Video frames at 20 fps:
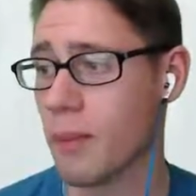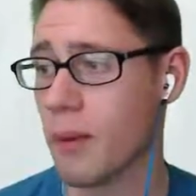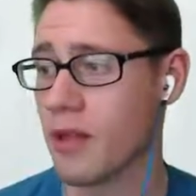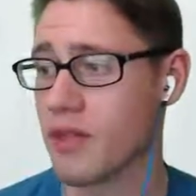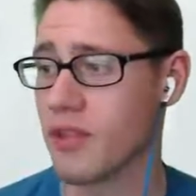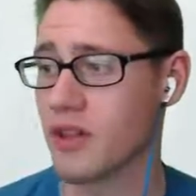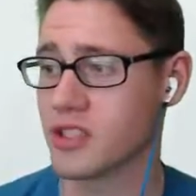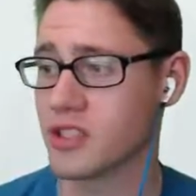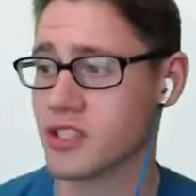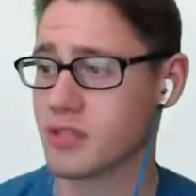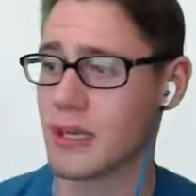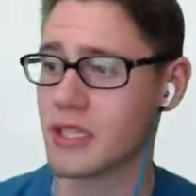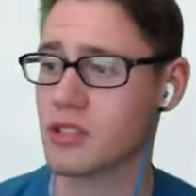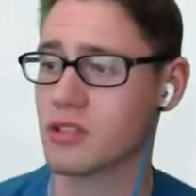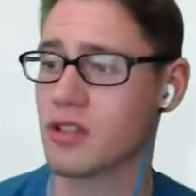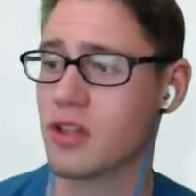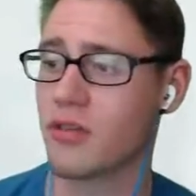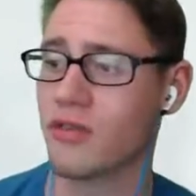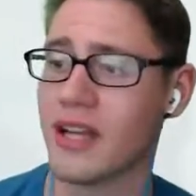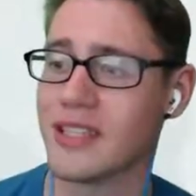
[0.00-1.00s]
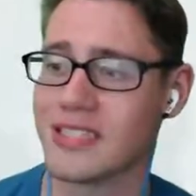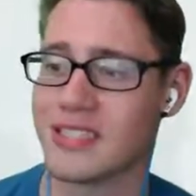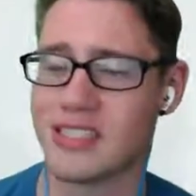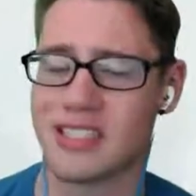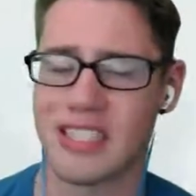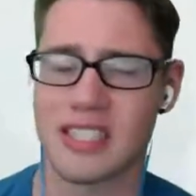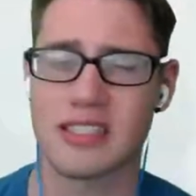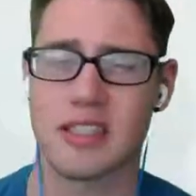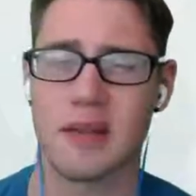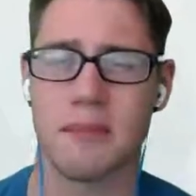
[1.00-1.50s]
But the special defense is
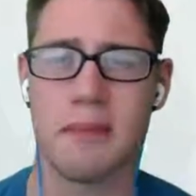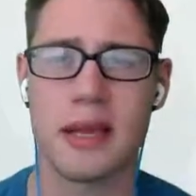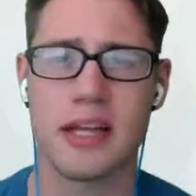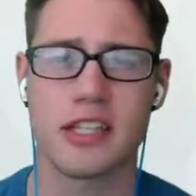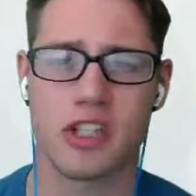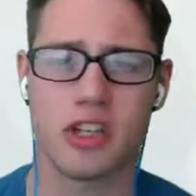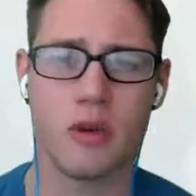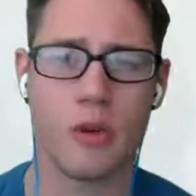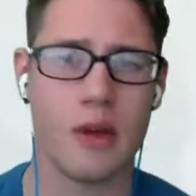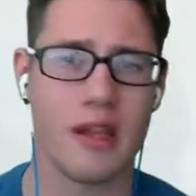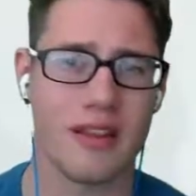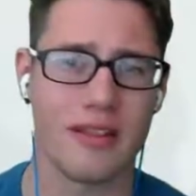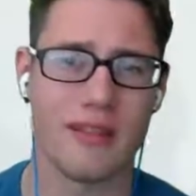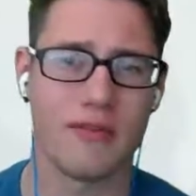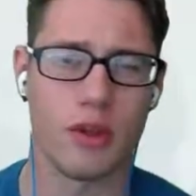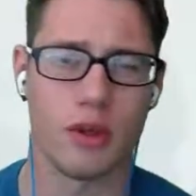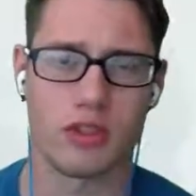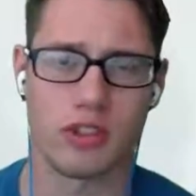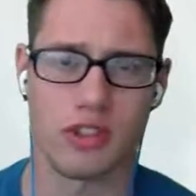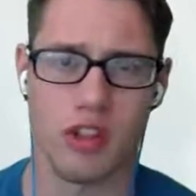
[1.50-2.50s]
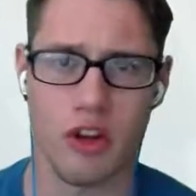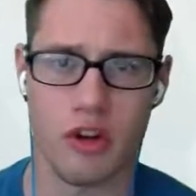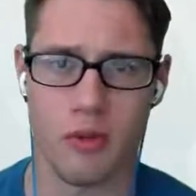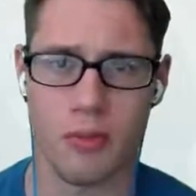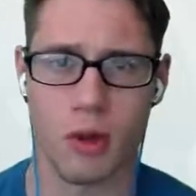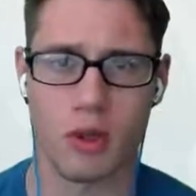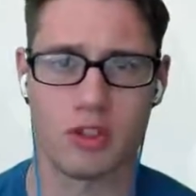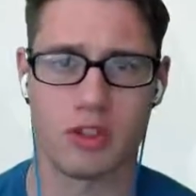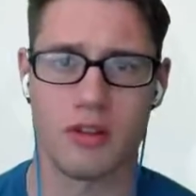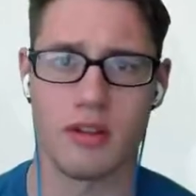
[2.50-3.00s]
just to make sure we can live those
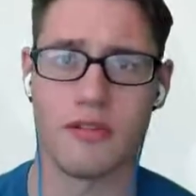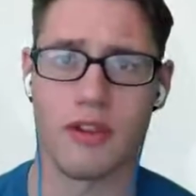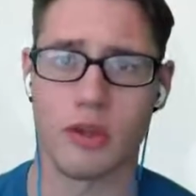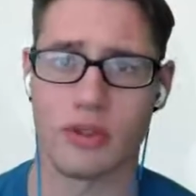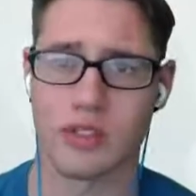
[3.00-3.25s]
Thunderbolts, live those